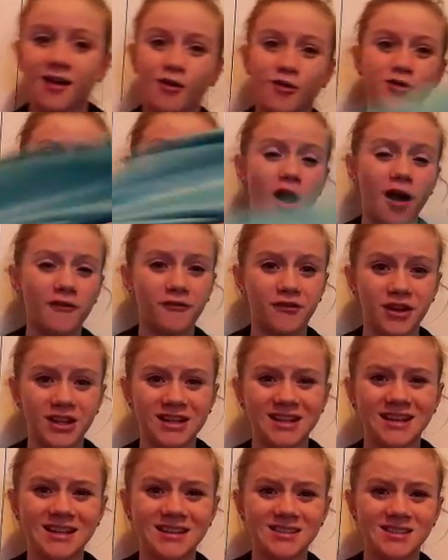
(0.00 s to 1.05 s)
are not
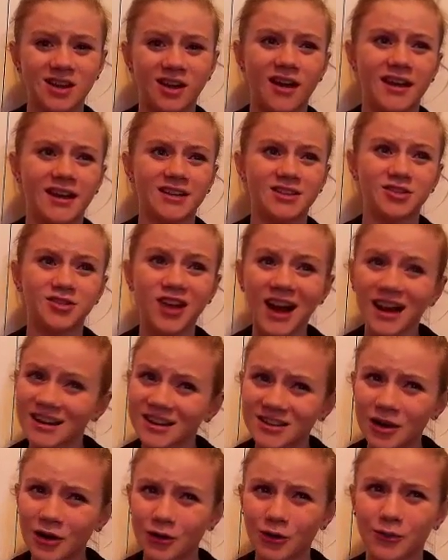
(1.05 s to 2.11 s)
infinities and you kind
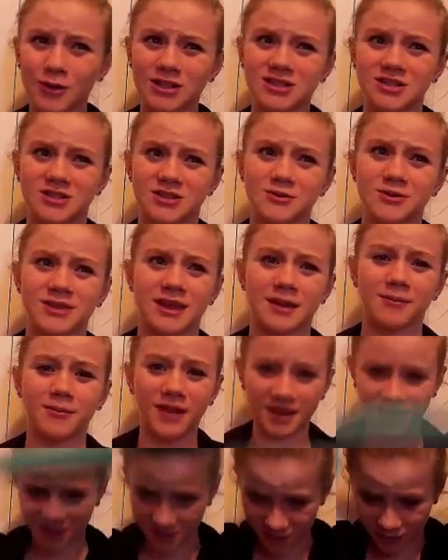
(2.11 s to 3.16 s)
of don't know what to do with them.
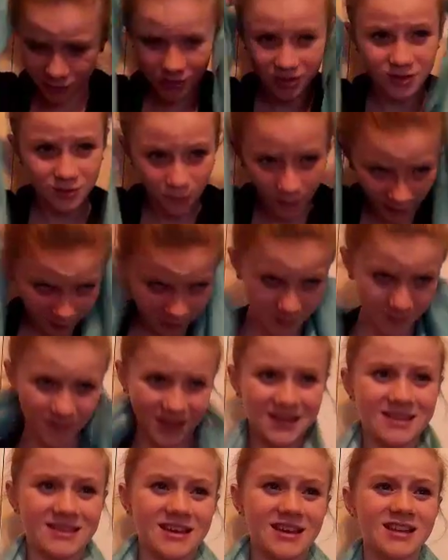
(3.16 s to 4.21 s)
Like, do you just wear them
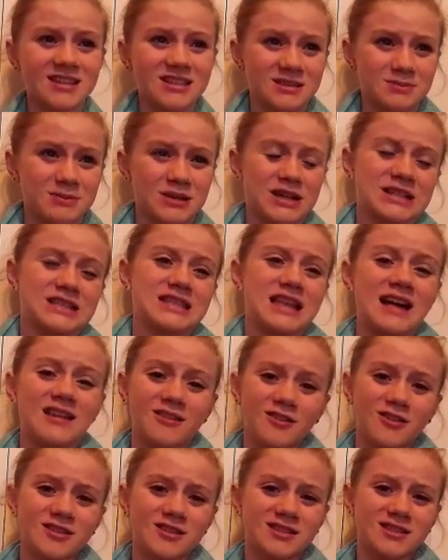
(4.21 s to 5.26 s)
like this? Because that
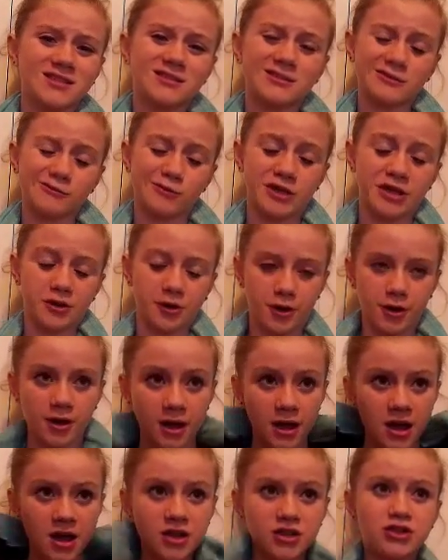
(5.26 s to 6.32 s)
looks weird.
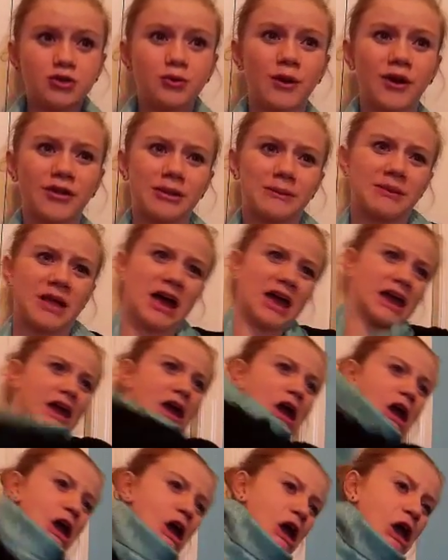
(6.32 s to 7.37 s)
Do you wear them like
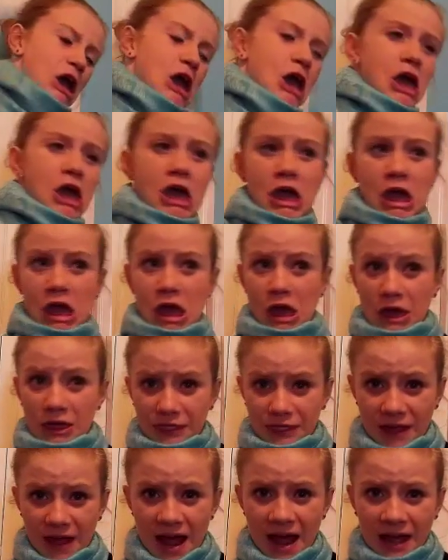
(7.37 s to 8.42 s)

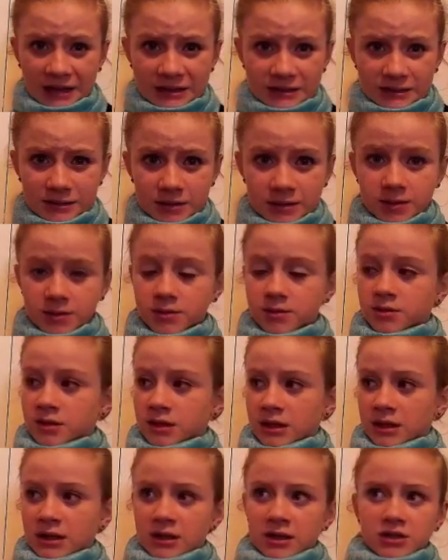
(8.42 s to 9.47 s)
that?
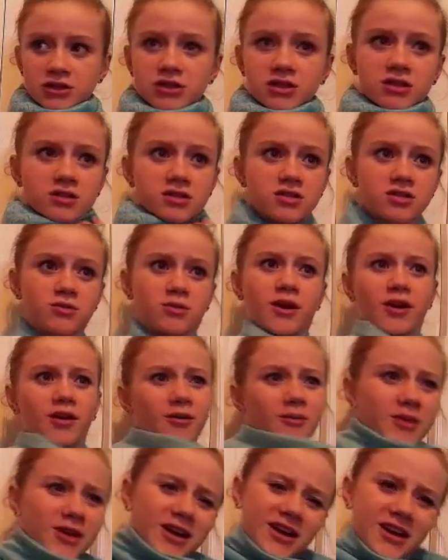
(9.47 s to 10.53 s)
Do, do you wear
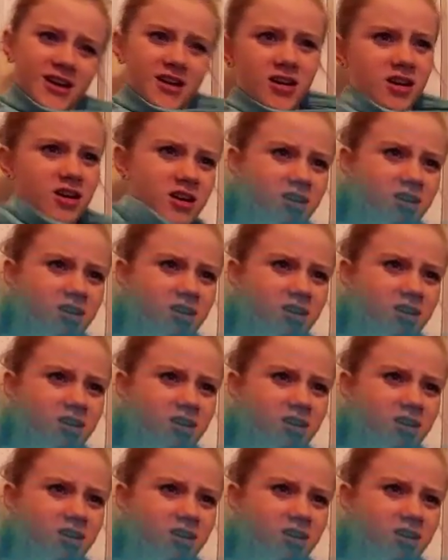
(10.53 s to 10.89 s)
them like